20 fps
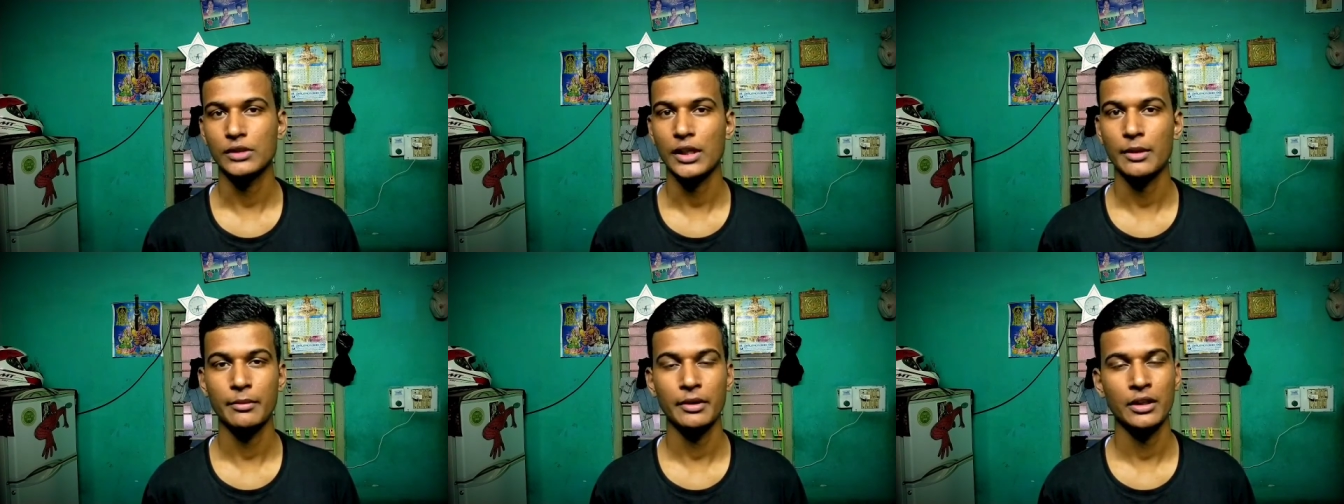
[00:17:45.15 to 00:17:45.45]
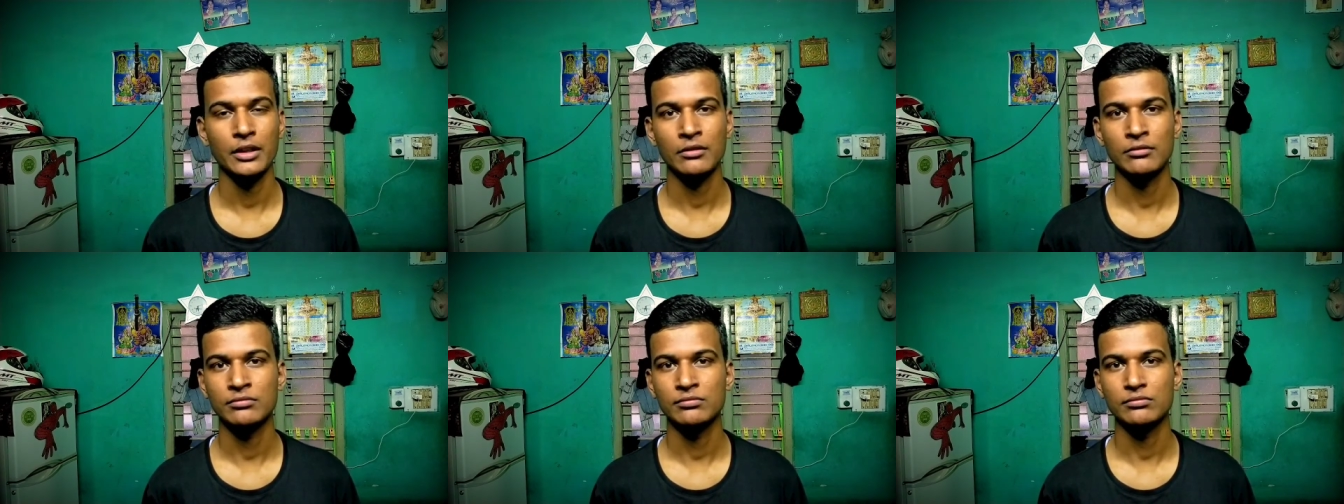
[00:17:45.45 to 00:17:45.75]
I
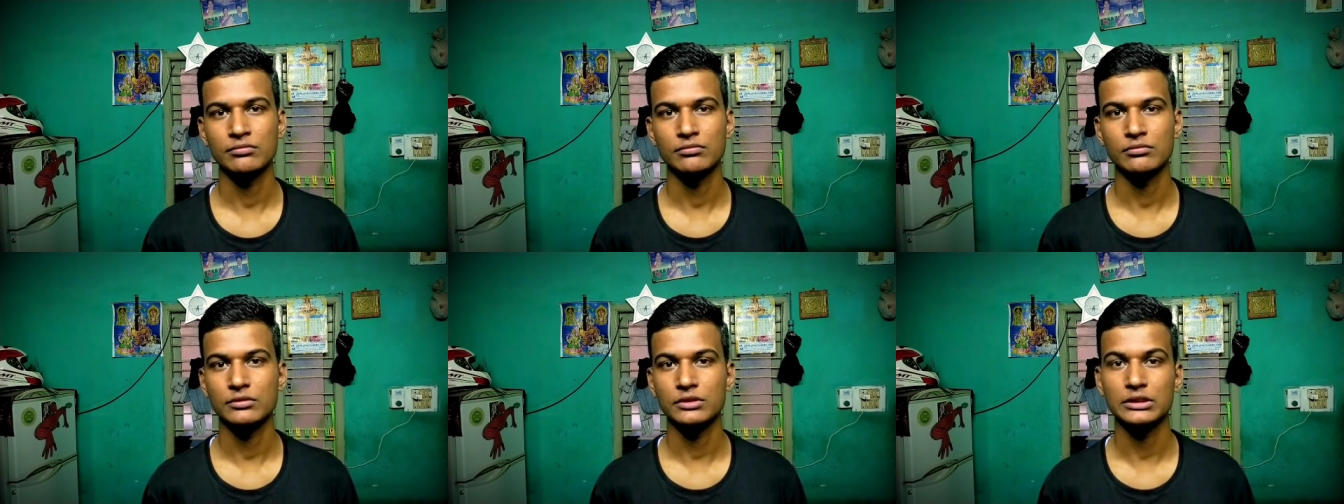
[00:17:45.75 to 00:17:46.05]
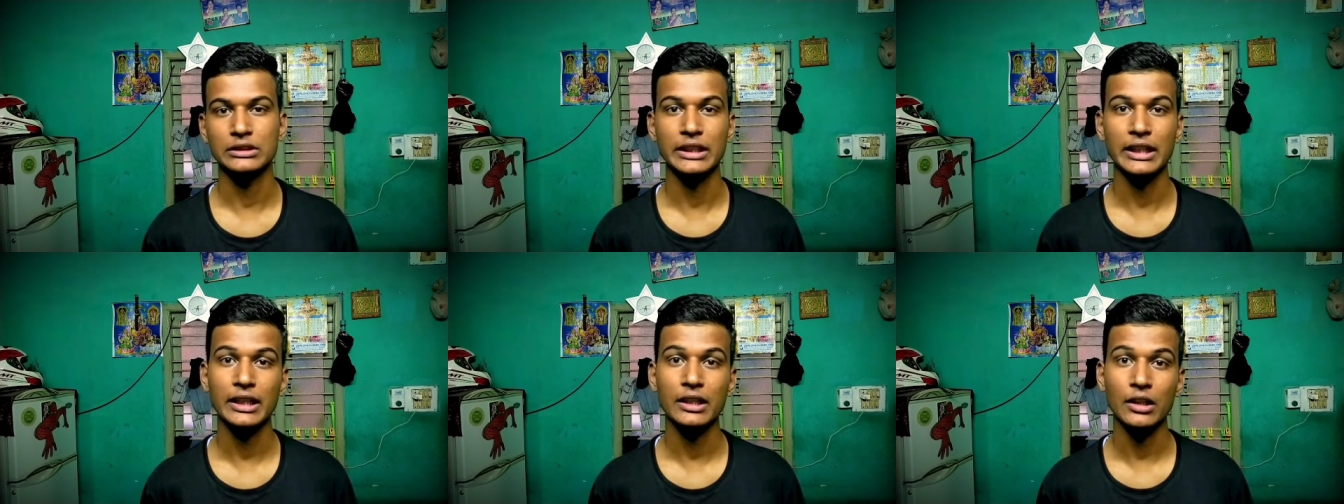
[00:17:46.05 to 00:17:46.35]
mean,
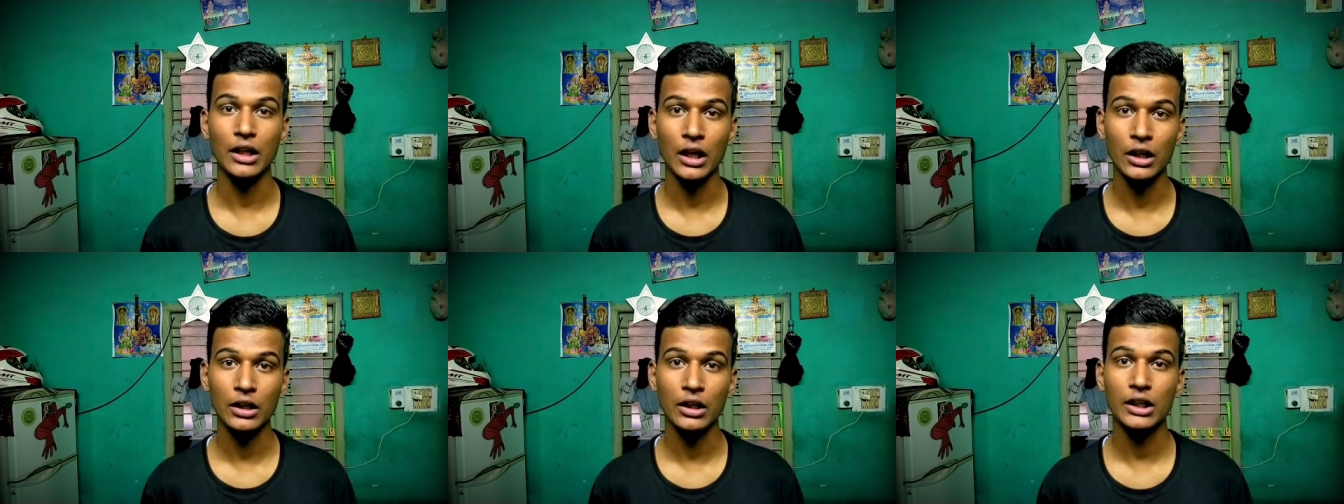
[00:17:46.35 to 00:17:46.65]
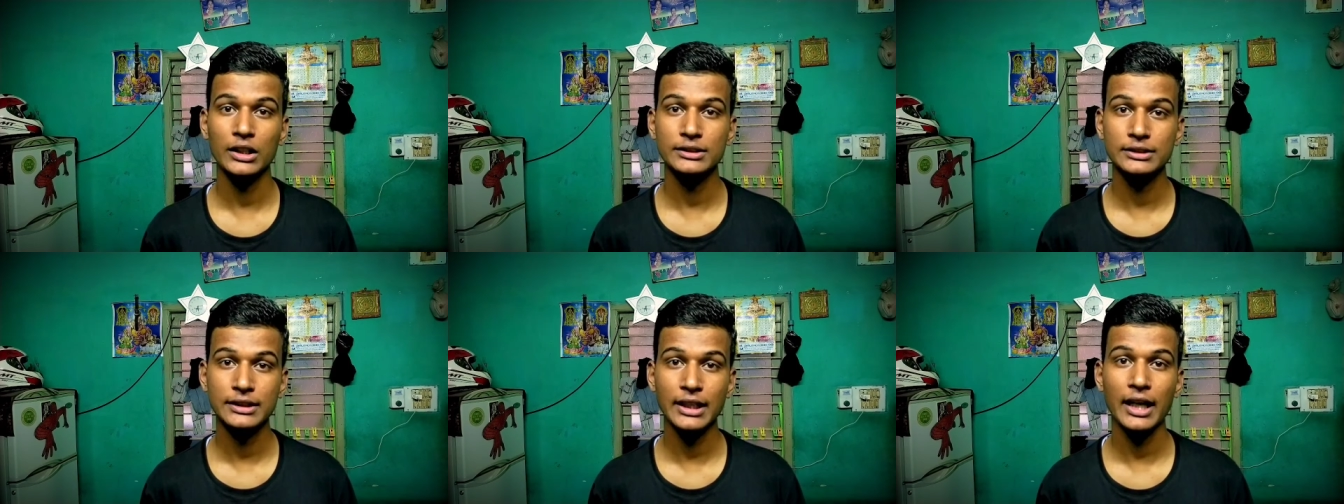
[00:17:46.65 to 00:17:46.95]
they
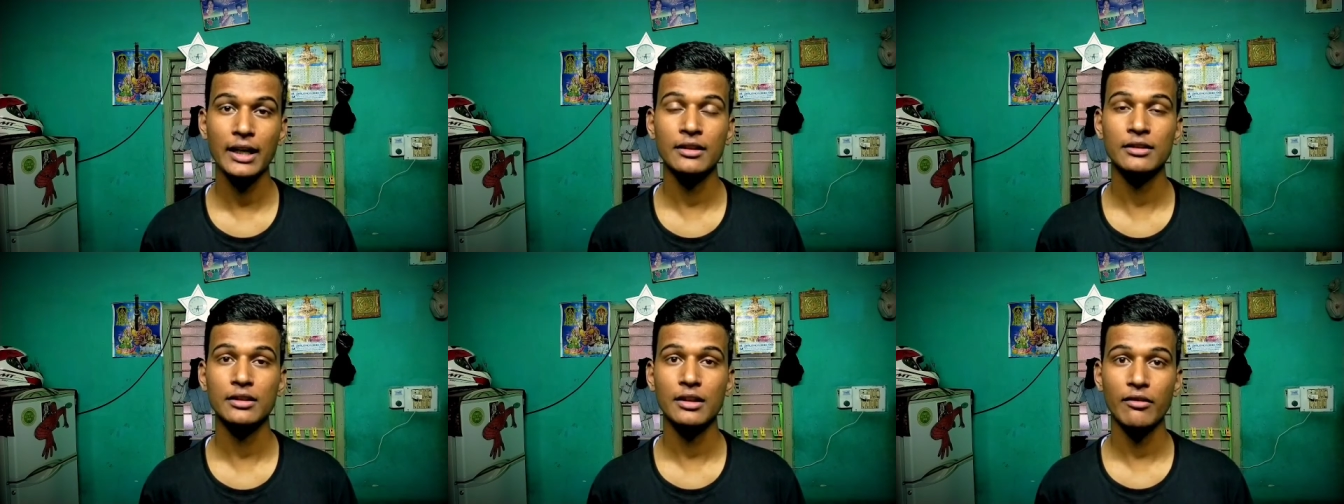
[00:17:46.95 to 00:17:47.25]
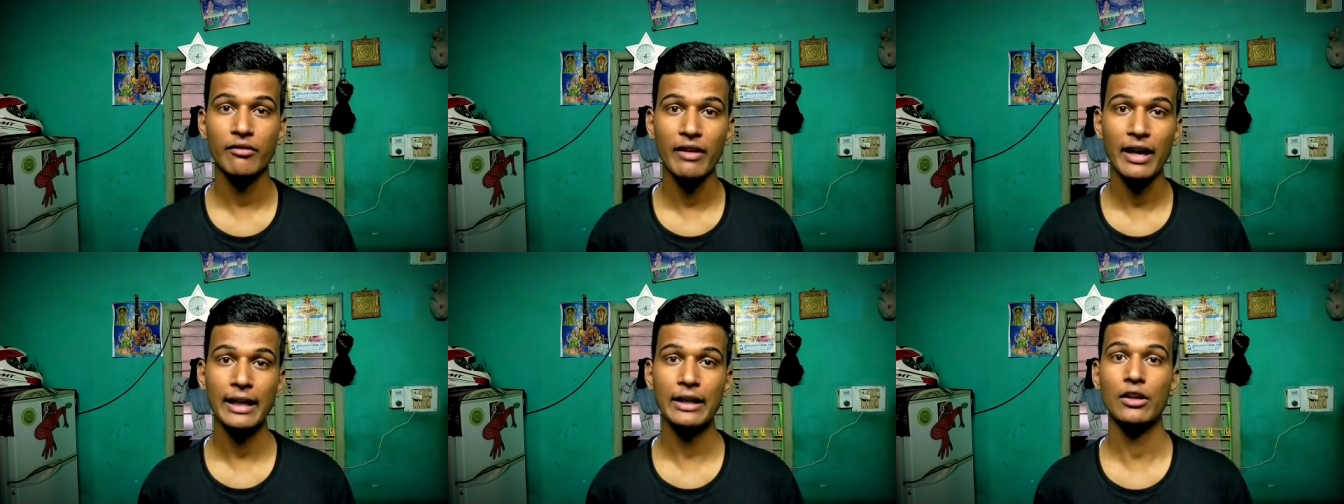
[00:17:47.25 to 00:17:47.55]
understand
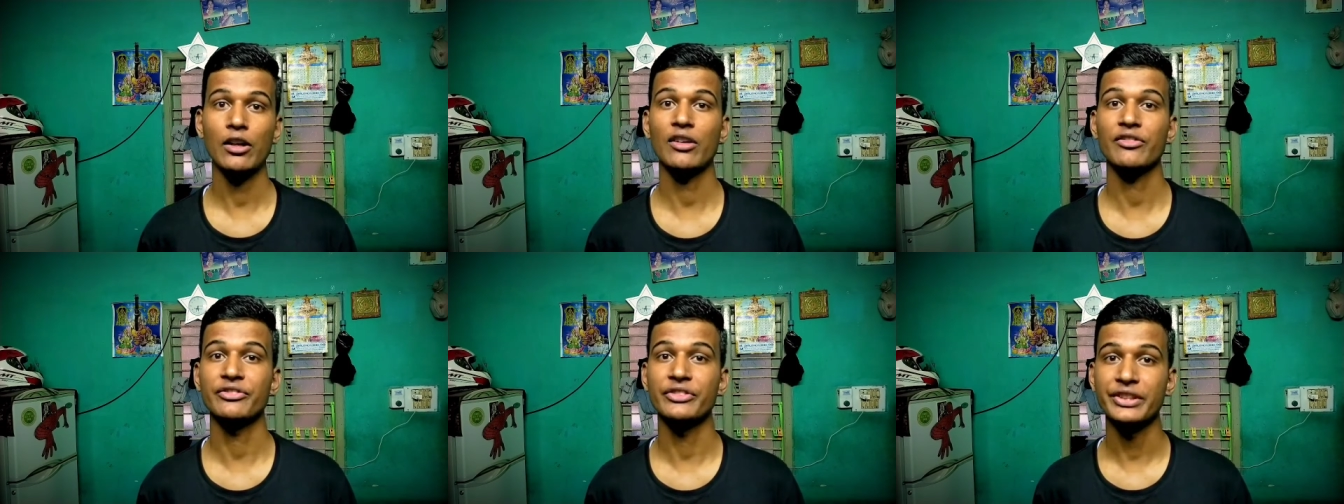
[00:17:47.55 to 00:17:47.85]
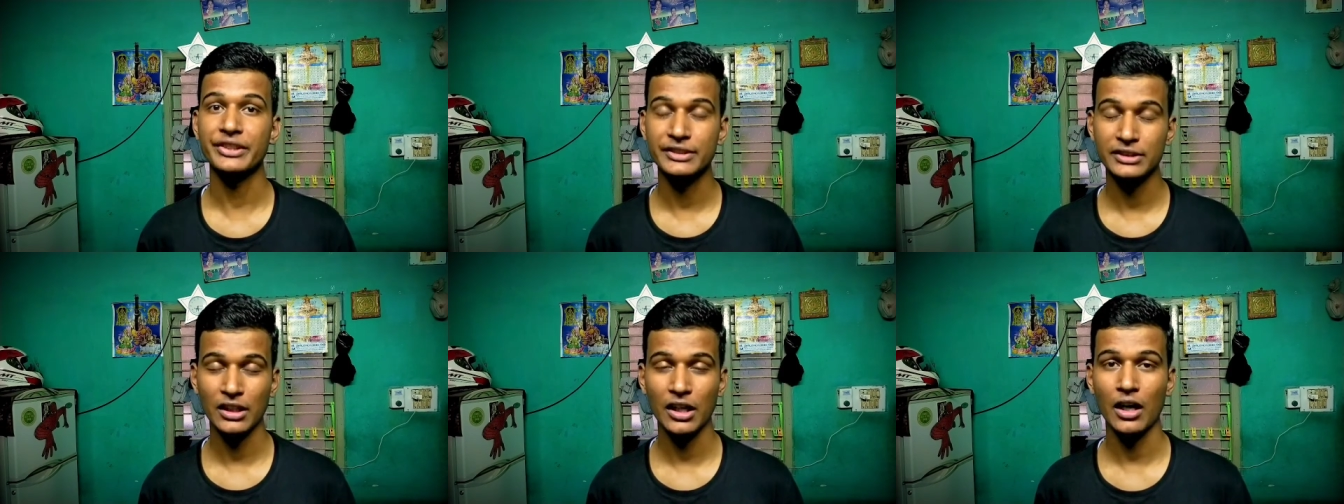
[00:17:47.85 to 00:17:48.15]
the value of
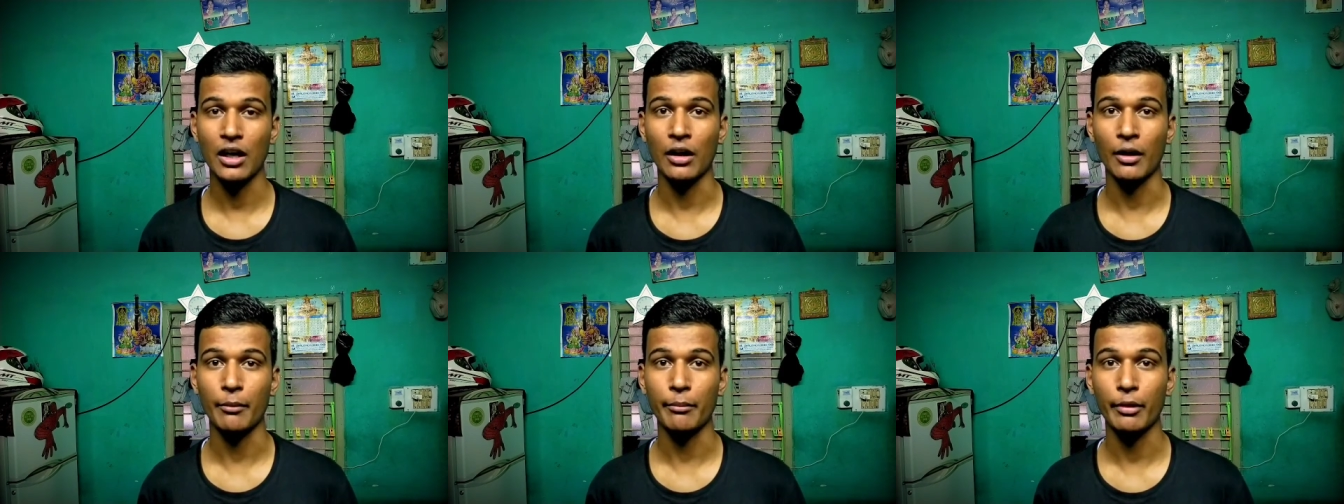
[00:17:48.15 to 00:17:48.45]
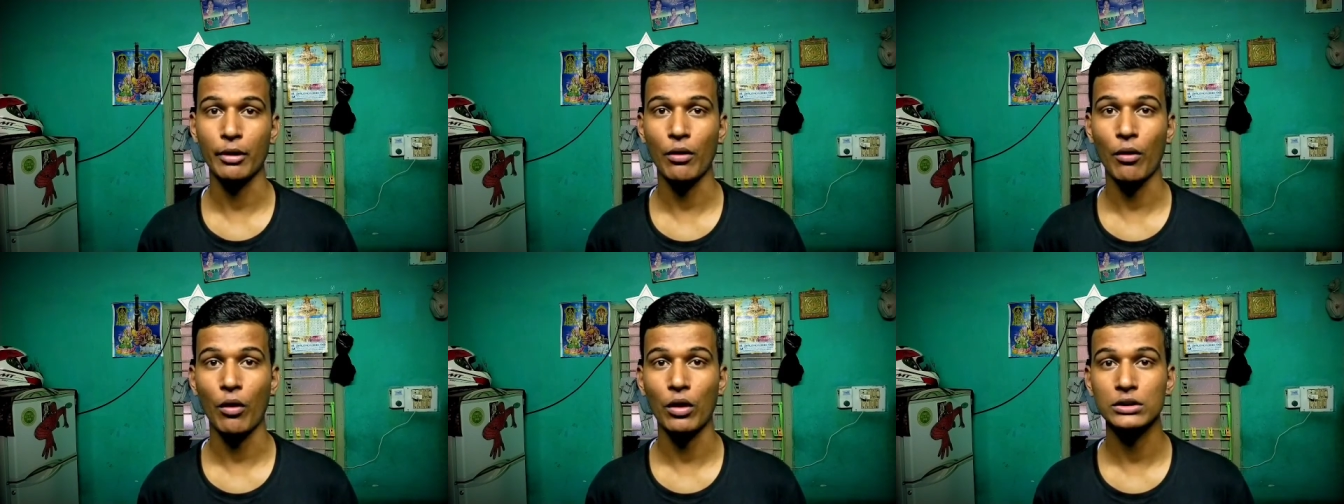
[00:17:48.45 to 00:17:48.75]
this car,
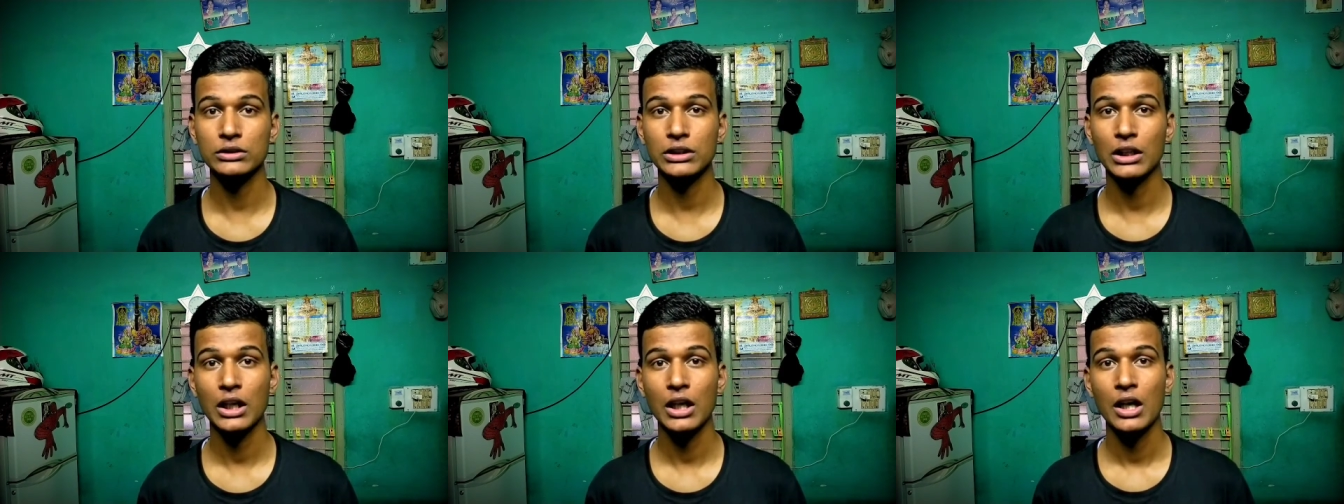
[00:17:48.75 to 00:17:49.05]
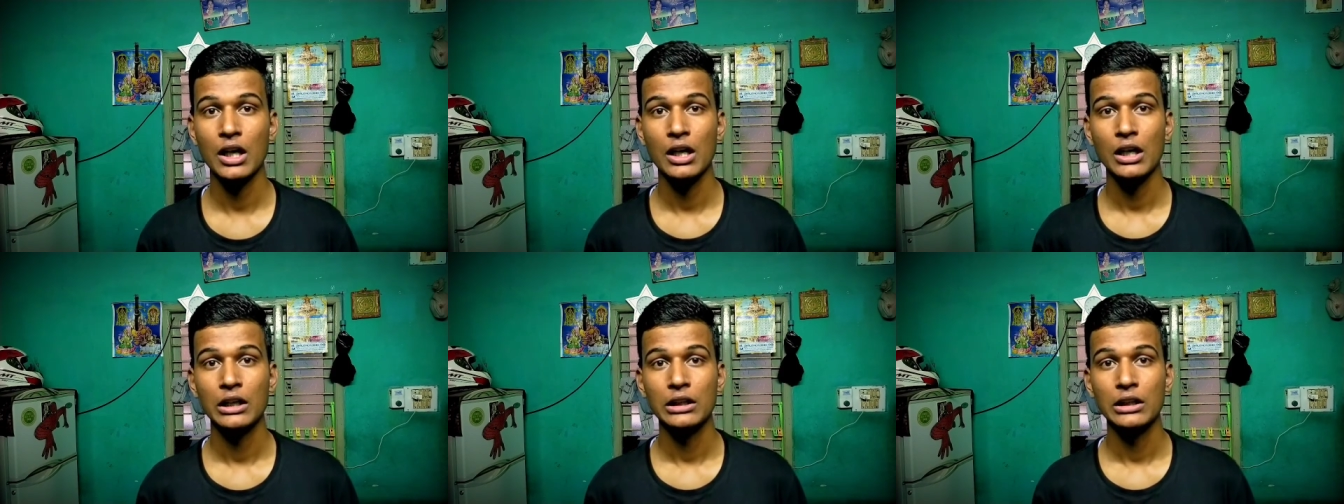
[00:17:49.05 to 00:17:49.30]
because